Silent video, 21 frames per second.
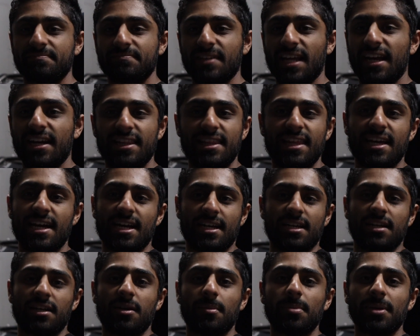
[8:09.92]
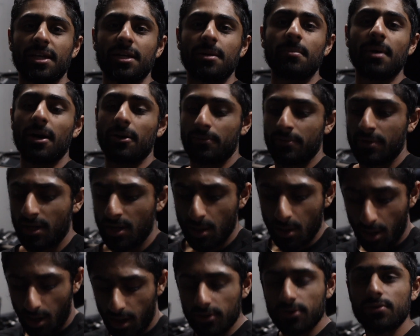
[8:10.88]
anything I can complain about,
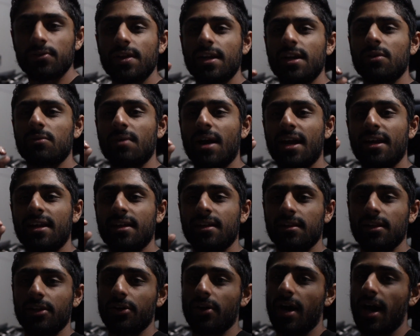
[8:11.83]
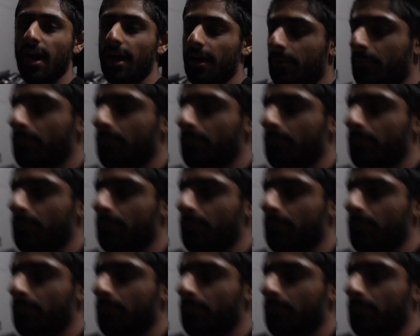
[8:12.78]
other than it riding a little high.